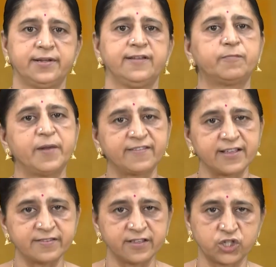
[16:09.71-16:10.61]
his
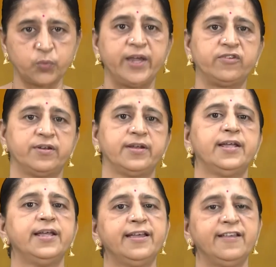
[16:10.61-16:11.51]
present situation,
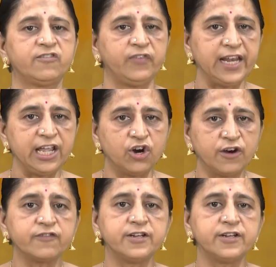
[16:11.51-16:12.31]
his feeling of